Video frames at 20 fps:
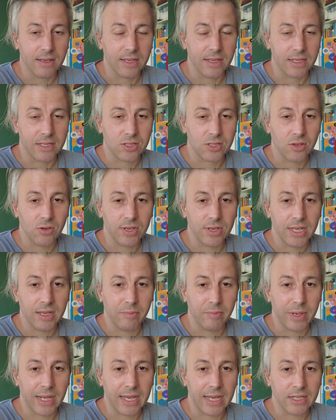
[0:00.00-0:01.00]
Estonia
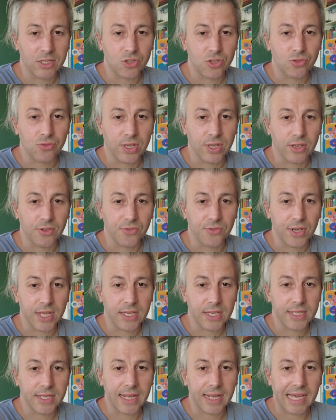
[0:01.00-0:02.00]
plans to
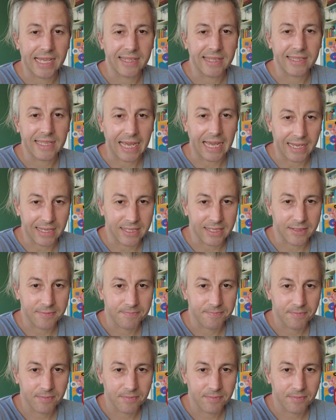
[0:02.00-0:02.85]
increase land tax.